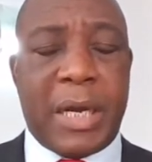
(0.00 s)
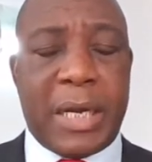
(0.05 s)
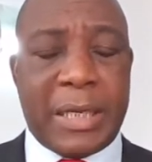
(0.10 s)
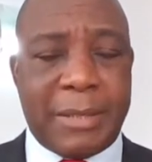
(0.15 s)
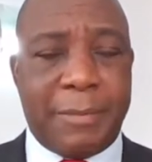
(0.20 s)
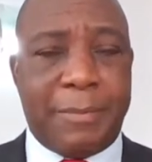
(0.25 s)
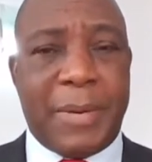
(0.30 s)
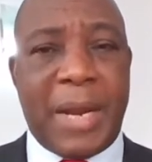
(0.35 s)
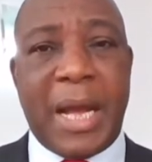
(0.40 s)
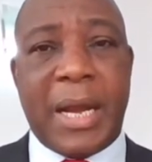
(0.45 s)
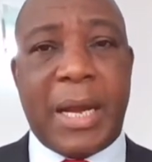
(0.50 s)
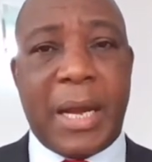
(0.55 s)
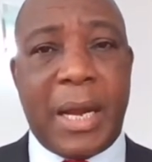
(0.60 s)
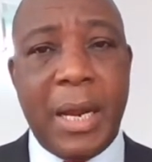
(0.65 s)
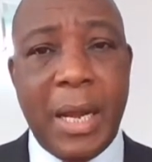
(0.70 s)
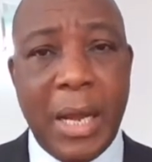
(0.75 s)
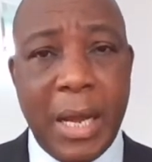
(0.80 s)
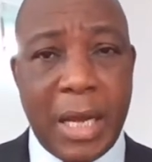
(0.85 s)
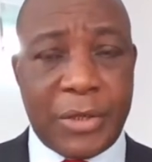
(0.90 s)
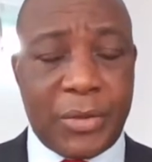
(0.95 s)

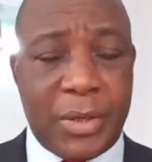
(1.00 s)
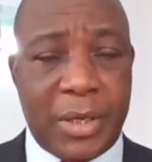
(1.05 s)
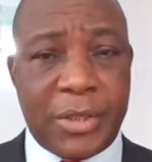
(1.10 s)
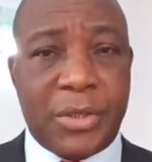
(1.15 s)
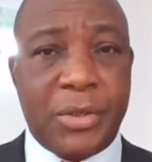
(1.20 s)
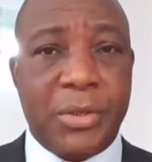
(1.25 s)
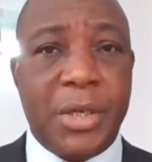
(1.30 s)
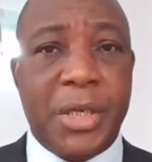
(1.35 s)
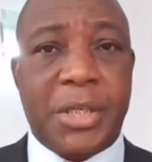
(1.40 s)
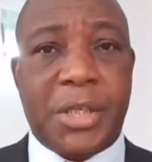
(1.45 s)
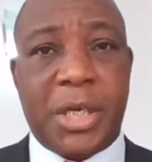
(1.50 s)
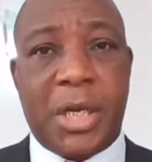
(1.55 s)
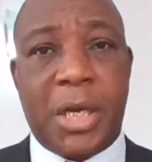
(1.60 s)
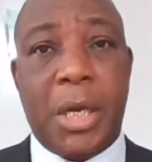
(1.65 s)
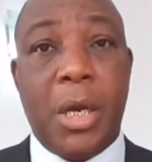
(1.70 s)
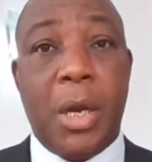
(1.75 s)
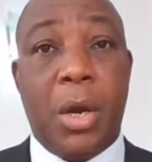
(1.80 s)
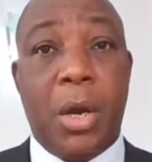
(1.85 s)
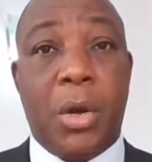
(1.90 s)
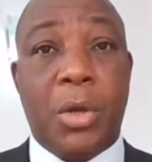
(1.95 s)
Casablanca as well as Tunisia,
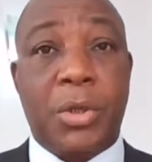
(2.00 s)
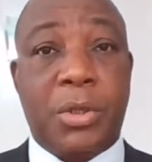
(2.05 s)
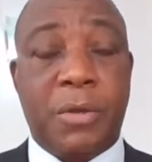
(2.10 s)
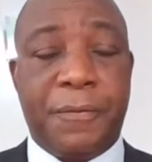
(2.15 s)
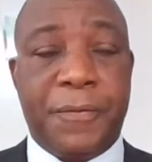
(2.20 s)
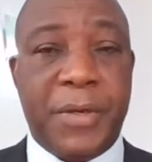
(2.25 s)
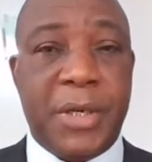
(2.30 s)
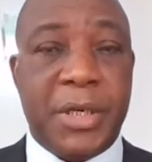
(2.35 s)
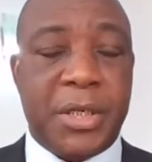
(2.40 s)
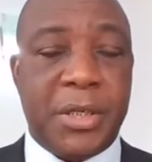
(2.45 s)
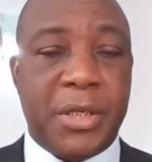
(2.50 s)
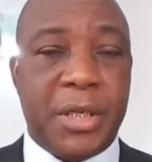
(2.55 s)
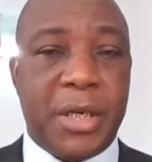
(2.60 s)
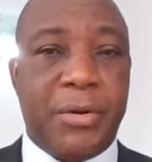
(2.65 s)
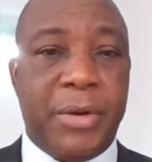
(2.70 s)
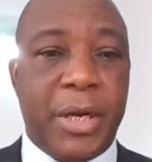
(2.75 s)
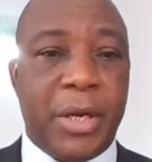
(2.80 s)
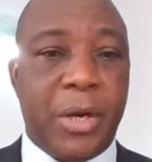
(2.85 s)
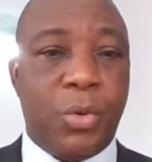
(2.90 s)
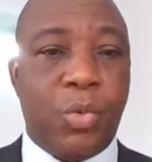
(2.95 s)
also finishing the
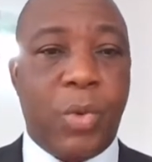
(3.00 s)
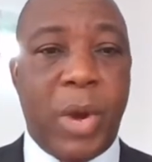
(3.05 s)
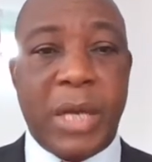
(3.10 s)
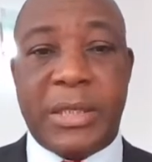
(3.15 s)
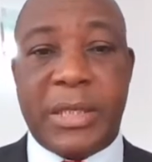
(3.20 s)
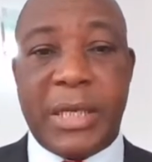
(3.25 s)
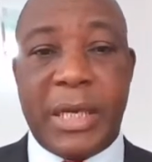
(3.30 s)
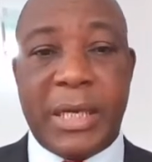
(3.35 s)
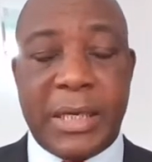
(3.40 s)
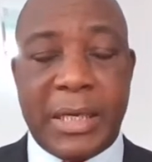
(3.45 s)
green on Wednesday.